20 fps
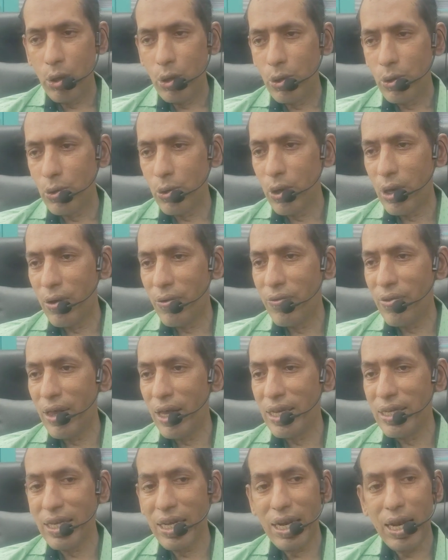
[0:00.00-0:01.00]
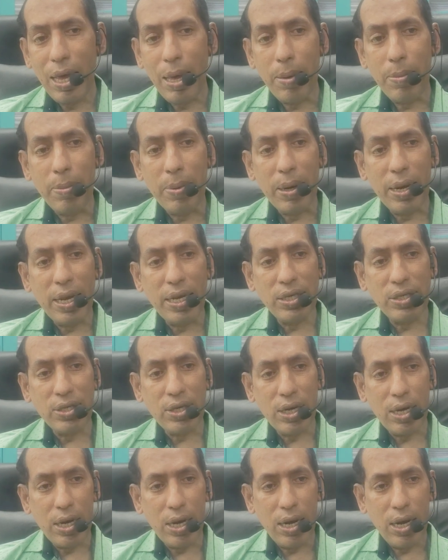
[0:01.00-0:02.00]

So if there is an abrasion,